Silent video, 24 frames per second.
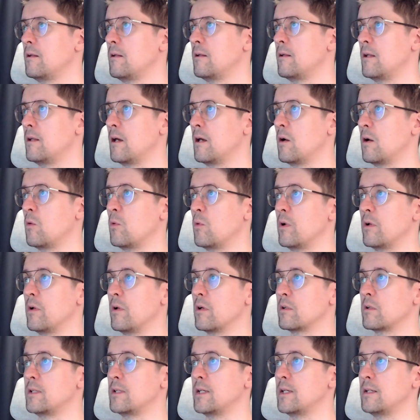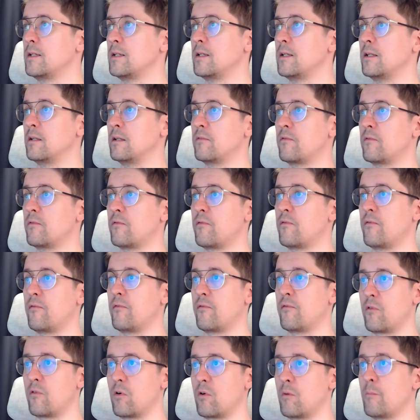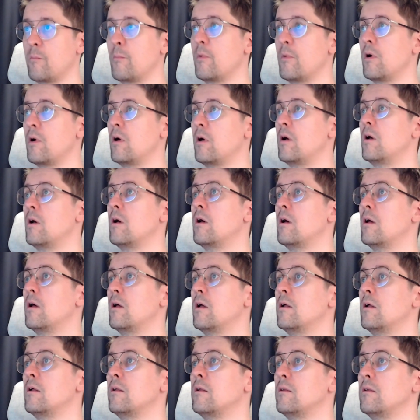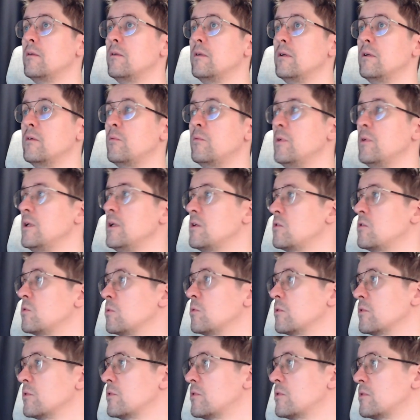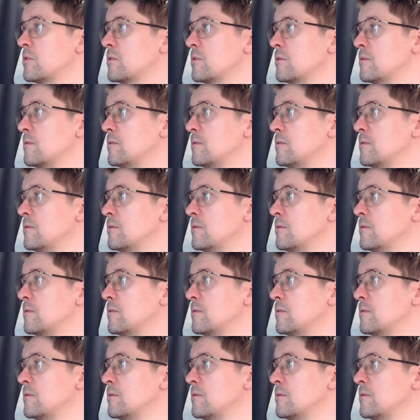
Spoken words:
Now we're not getting it from the resource.